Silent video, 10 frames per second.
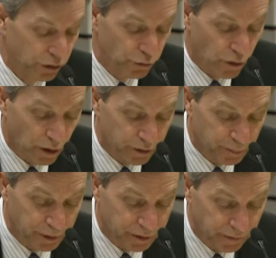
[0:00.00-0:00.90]
You all
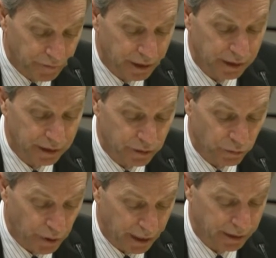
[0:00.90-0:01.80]
specifically
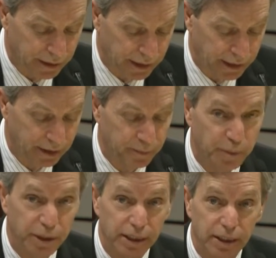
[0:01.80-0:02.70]
directed
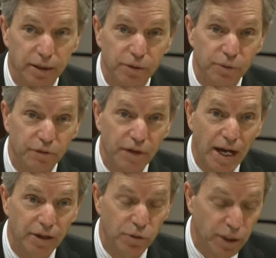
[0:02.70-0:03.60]
E&P to
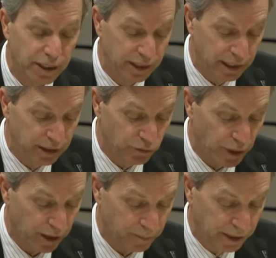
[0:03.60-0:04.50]
evaluate each
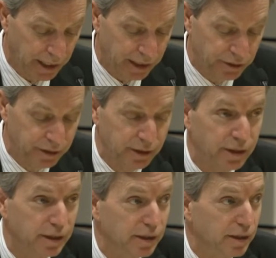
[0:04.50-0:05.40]
recommendation,
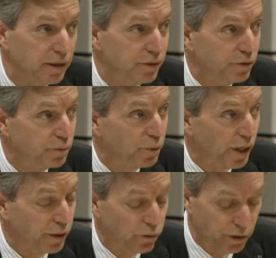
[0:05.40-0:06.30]
to
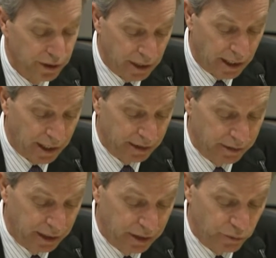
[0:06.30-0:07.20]

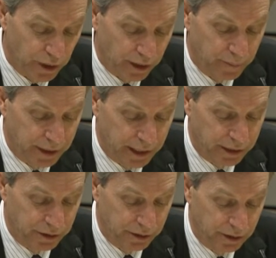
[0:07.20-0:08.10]
prioritize each
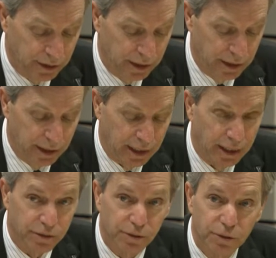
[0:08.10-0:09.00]
recommendation,
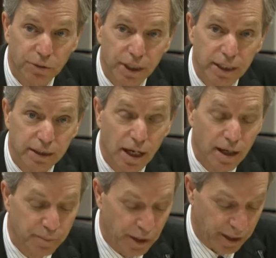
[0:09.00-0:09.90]
and to create
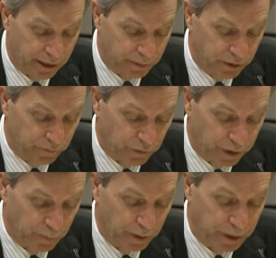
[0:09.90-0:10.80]
timelines for
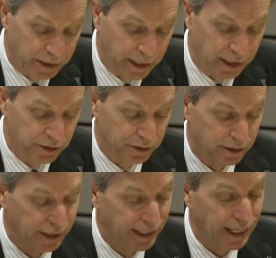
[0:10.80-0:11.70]

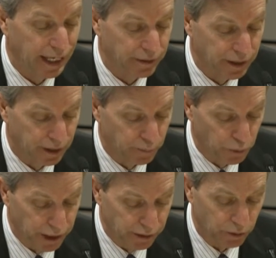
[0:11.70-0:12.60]
implementation, and then
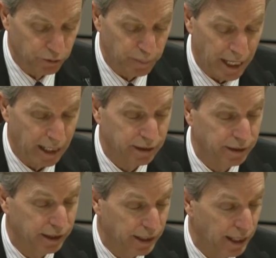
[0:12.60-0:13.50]
bring those back to
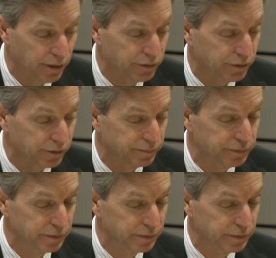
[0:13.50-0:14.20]
the Council